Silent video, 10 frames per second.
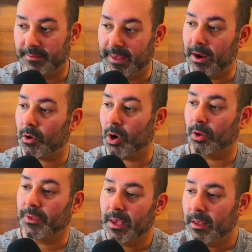And they are
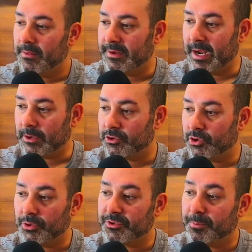called the Dr.
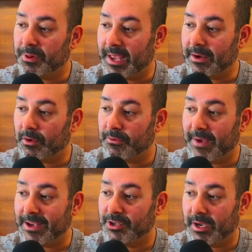Scholl's Plantar
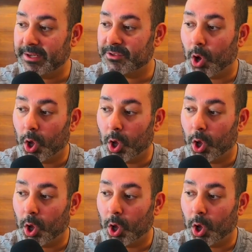Fasciitis